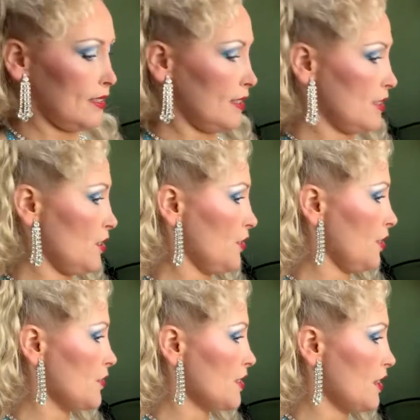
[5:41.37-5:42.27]
So
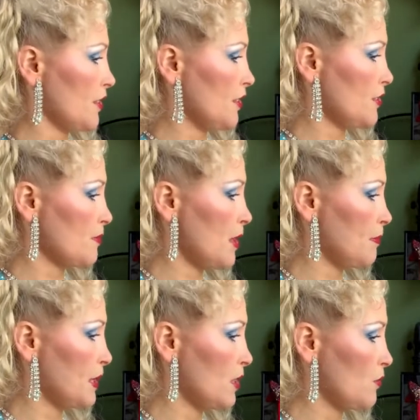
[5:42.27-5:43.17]
those are those, my
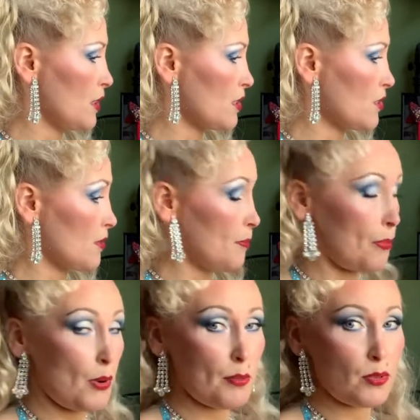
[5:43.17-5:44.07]
pink ones. Those are
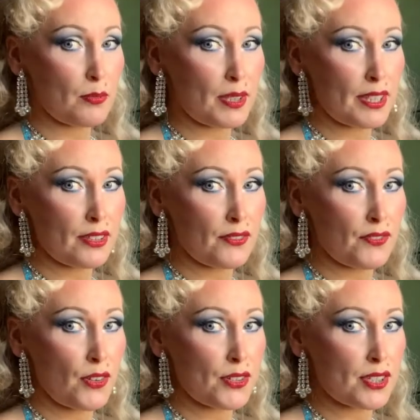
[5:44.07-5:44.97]
probably the
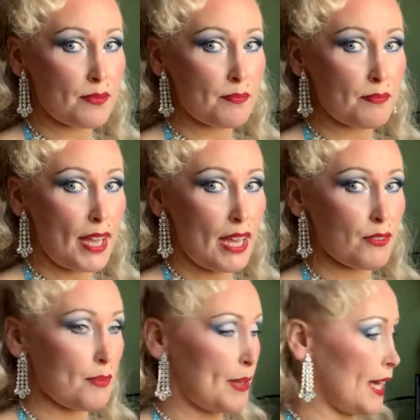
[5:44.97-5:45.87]
first
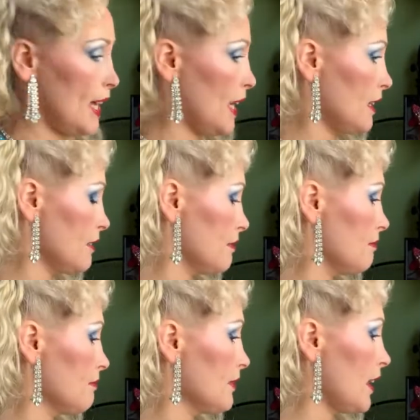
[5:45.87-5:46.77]
ever pair
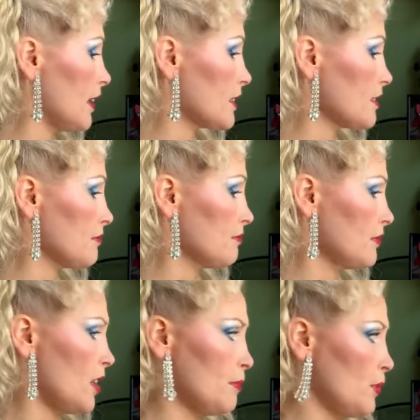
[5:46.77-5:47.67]
that
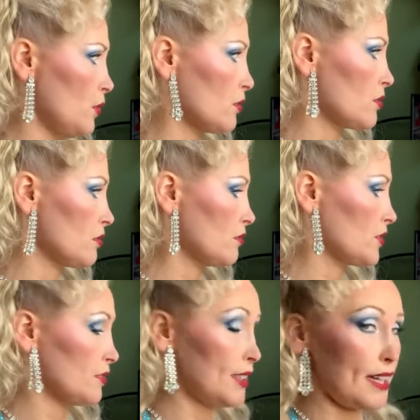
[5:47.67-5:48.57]
I bought,
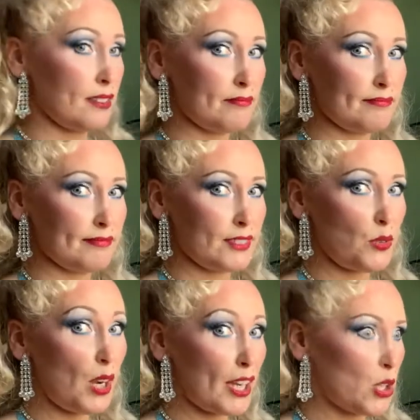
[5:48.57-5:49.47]
so they're
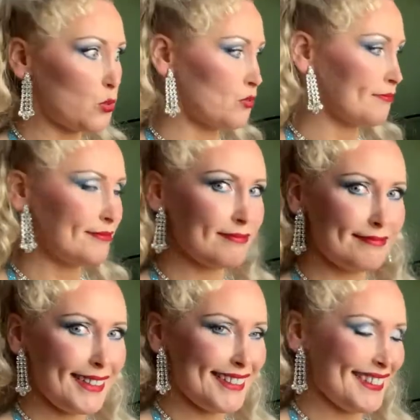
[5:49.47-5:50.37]
quite old.
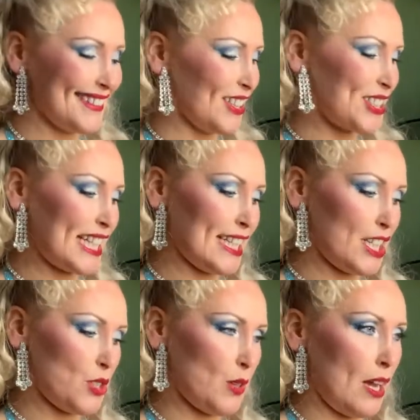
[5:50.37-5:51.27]
Not
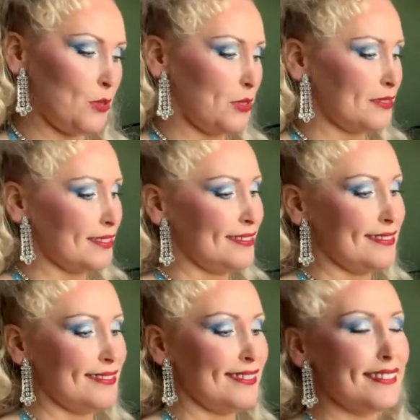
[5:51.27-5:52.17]
telling you how
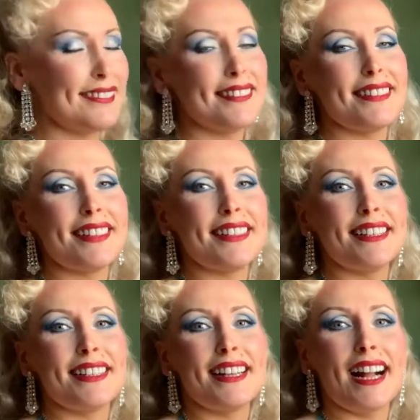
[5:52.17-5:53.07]
old.
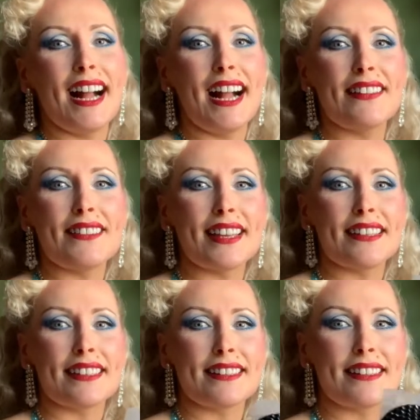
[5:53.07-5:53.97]
And
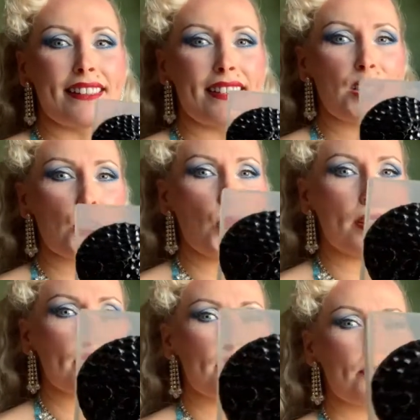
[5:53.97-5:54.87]
then these
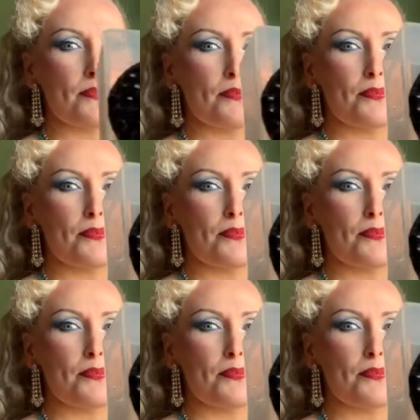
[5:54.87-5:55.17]
ones,